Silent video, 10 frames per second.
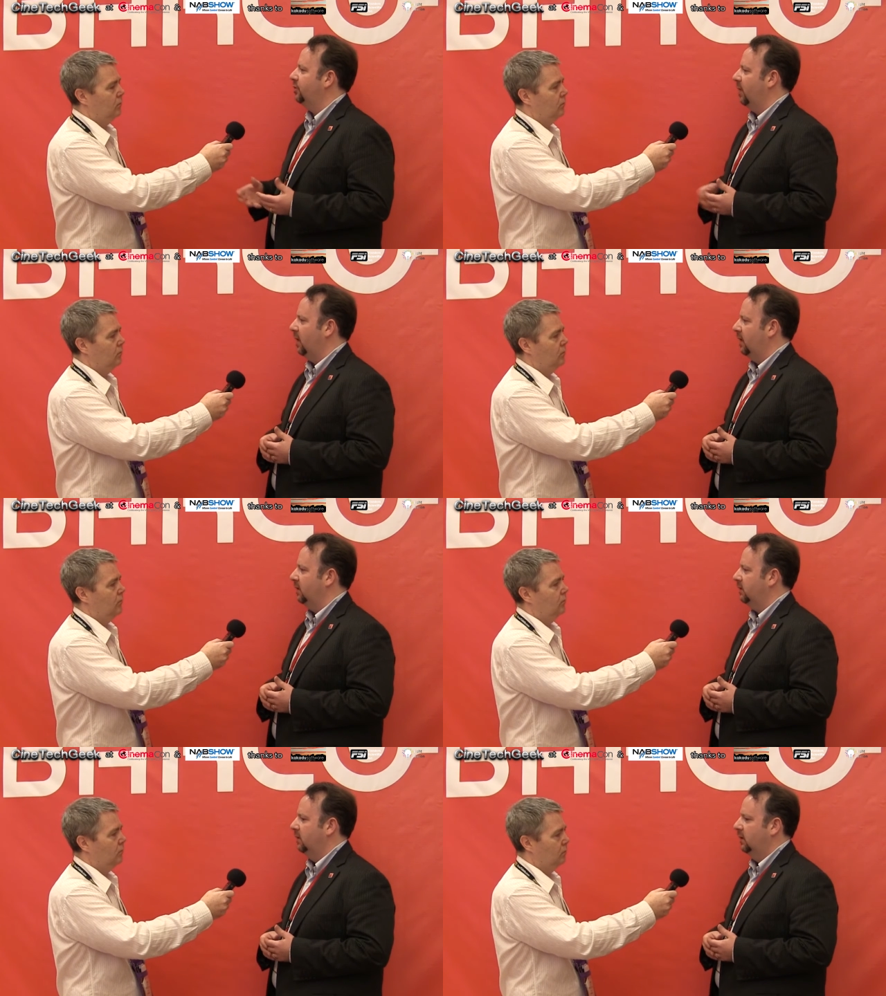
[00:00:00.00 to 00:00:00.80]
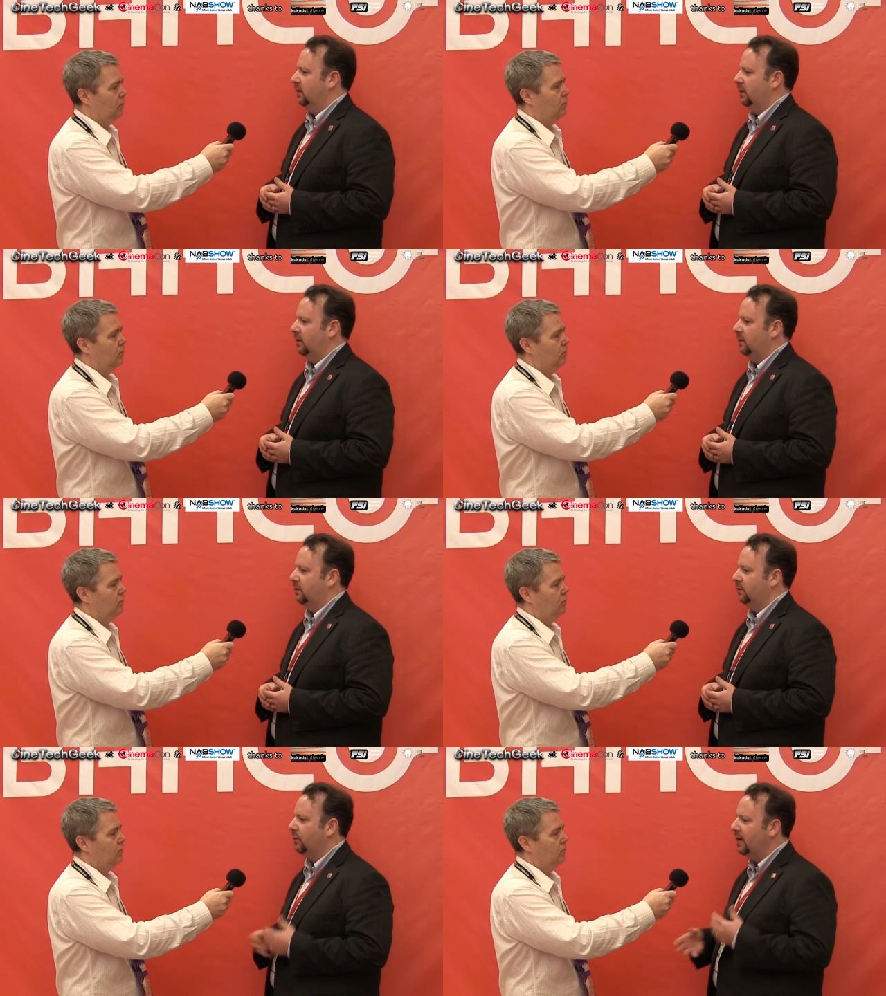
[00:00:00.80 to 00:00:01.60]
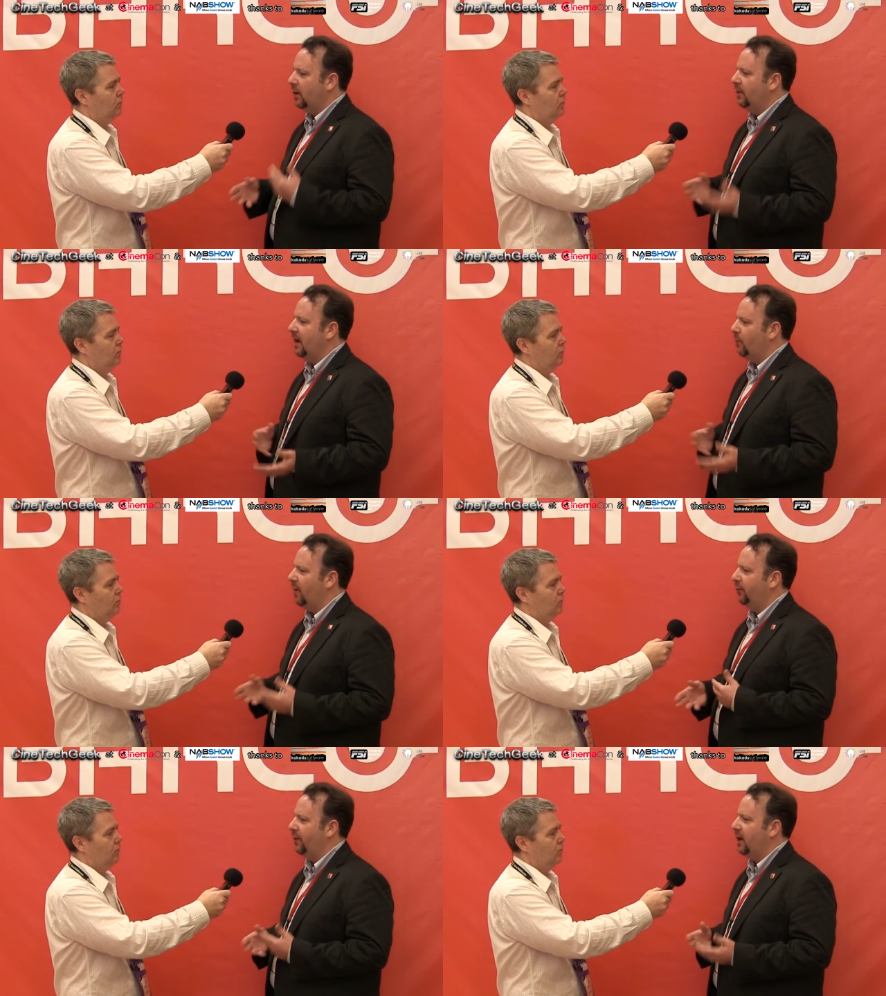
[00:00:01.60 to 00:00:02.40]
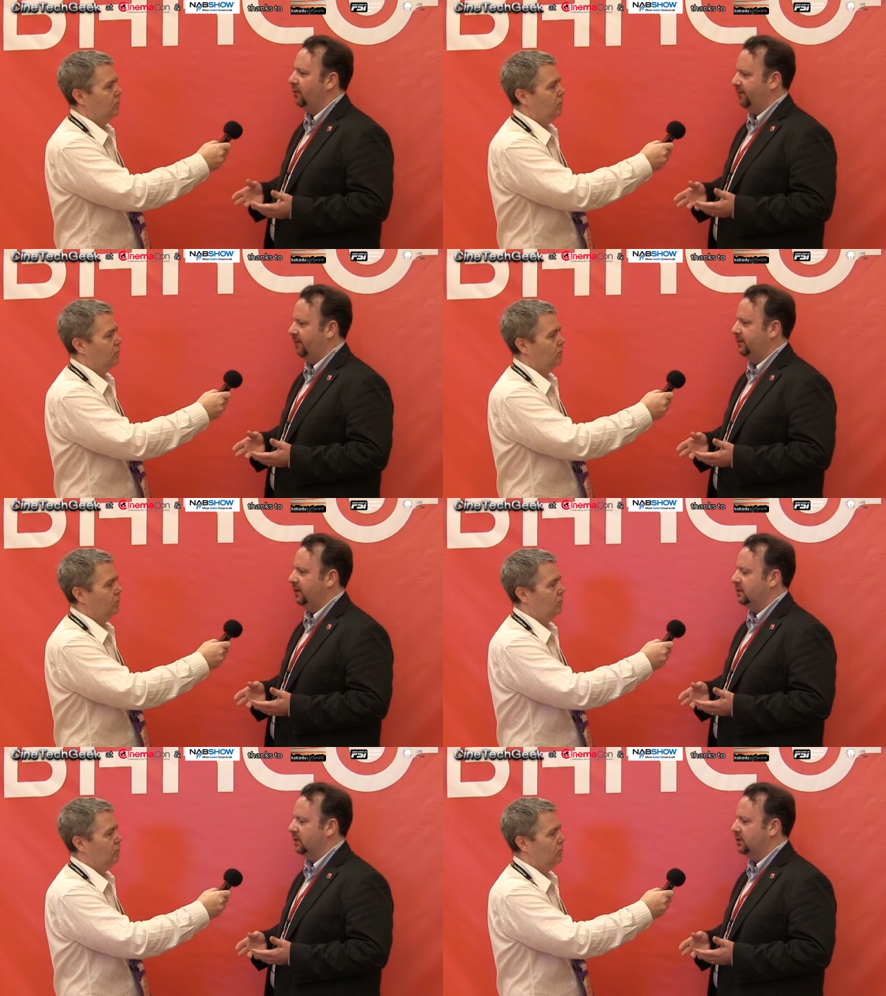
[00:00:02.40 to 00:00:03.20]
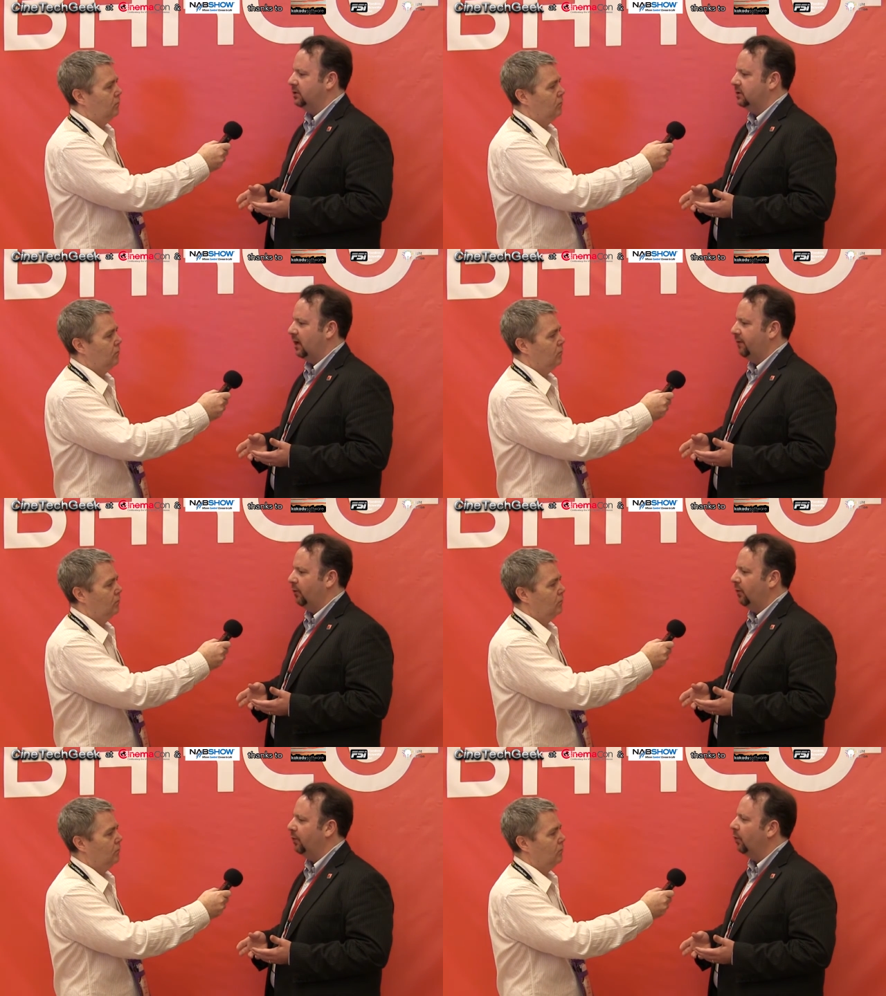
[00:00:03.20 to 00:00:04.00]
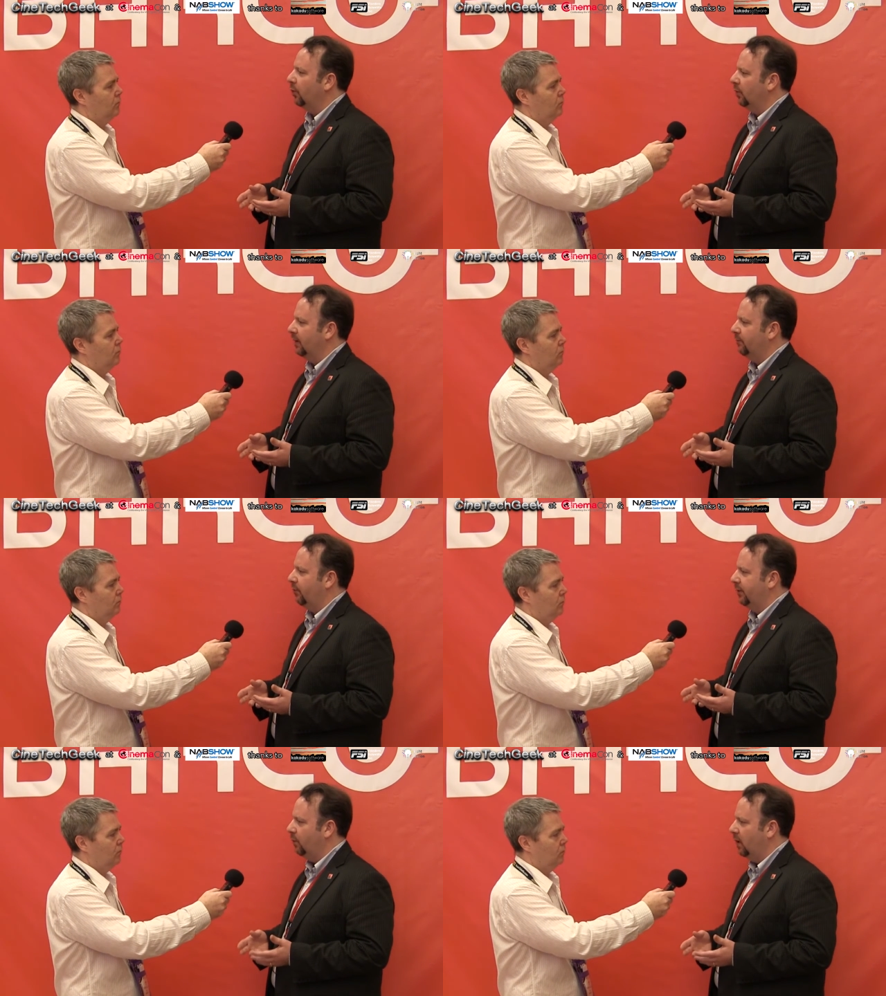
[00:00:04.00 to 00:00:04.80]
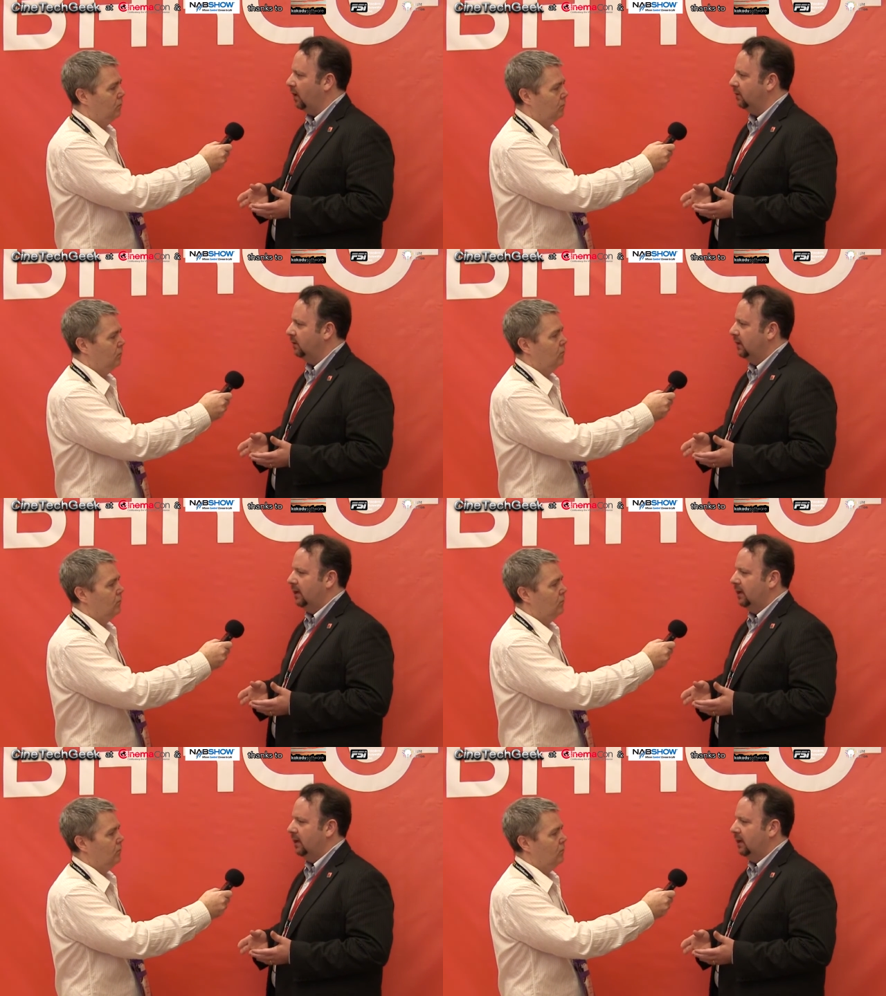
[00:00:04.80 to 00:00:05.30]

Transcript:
Speaker 1: behind it. Uh, so right now we have about 350 installations out there with Auro 11.1,